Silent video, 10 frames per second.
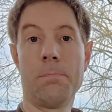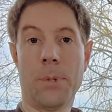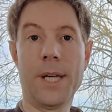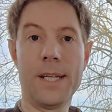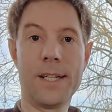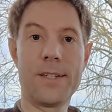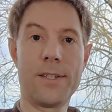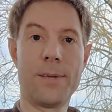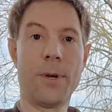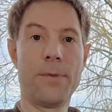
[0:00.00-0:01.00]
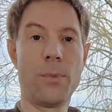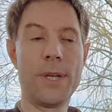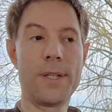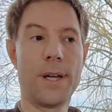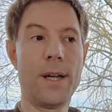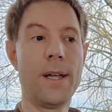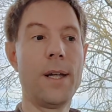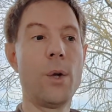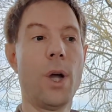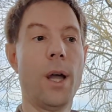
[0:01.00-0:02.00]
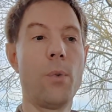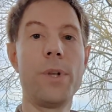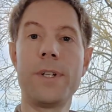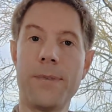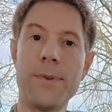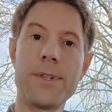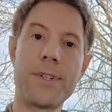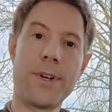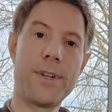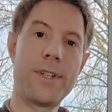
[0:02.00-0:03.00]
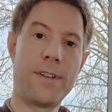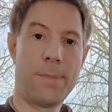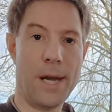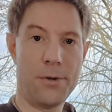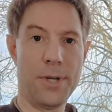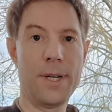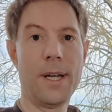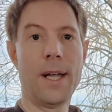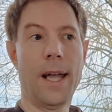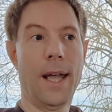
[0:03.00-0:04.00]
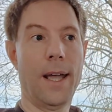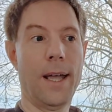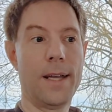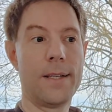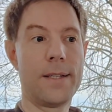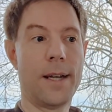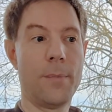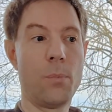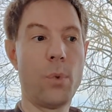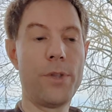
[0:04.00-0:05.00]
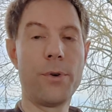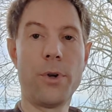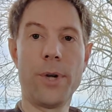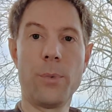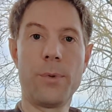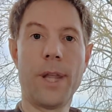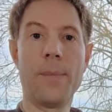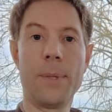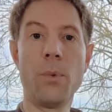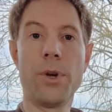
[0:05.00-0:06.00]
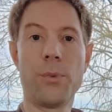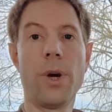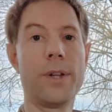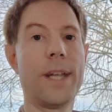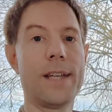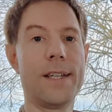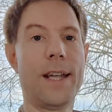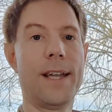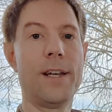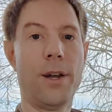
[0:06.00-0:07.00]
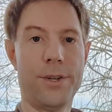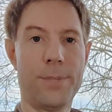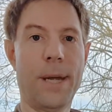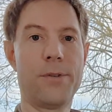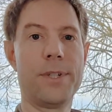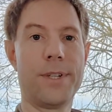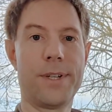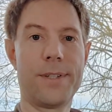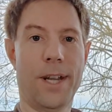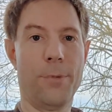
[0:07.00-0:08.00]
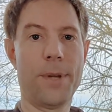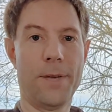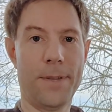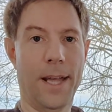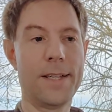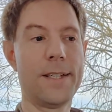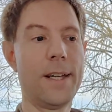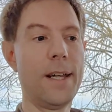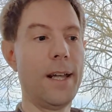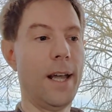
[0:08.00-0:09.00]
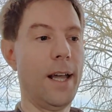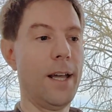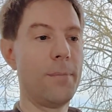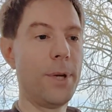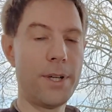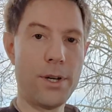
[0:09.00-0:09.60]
my heating system over the winter with different sizes of battery, and whether or not it would then be worthwhile getting a larger battery to help cover that. And my